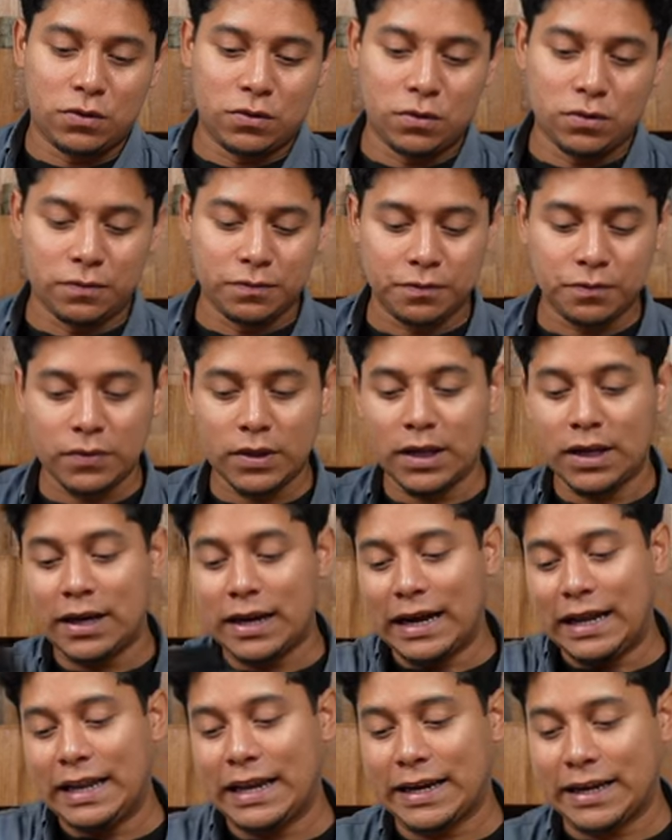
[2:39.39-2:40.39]
good.
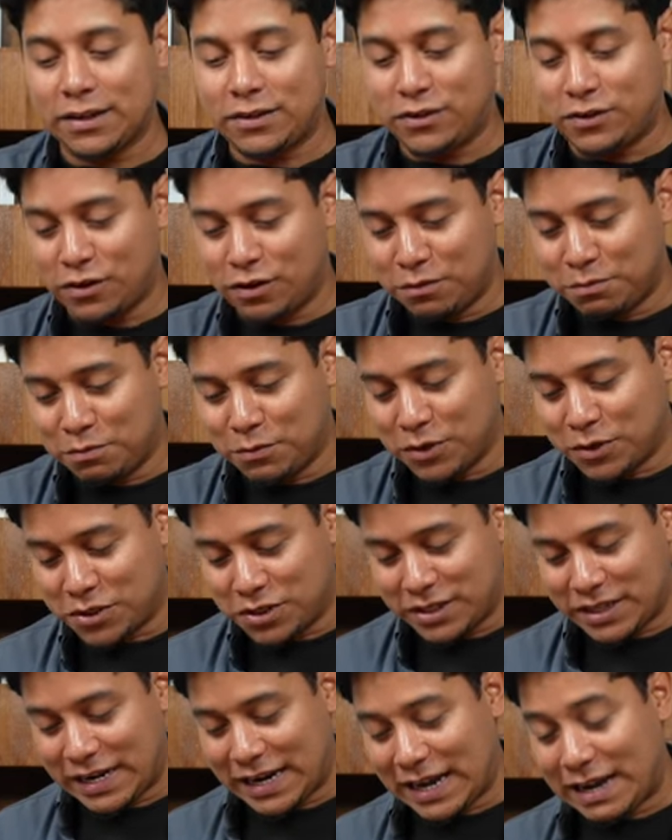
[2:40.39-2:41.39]
I like it so
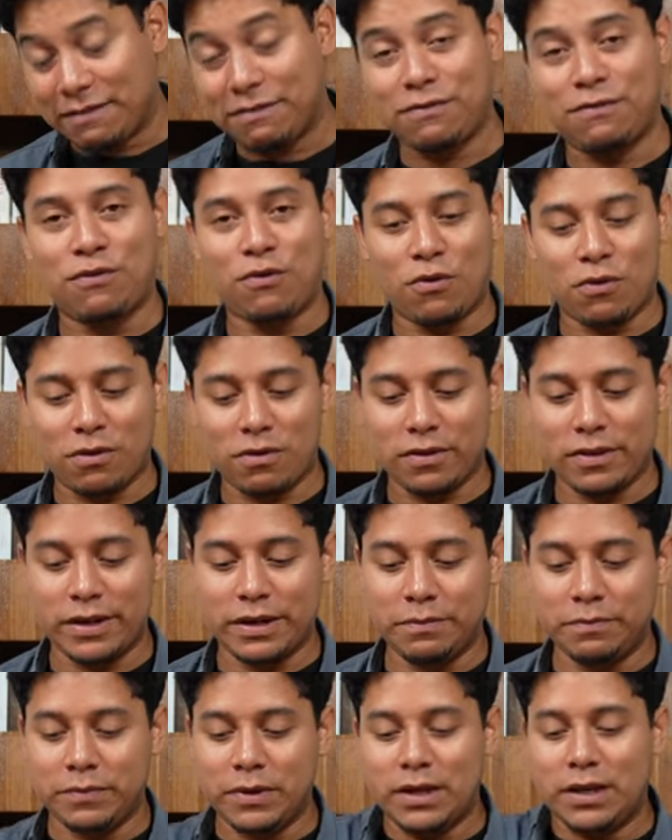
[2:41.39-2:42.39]
much that I have four of
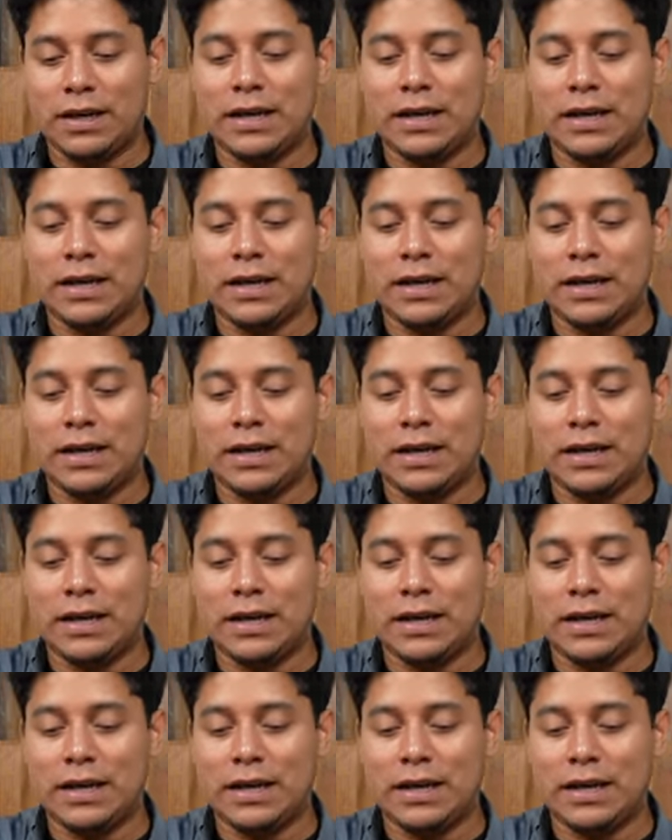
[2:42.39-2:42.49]
them.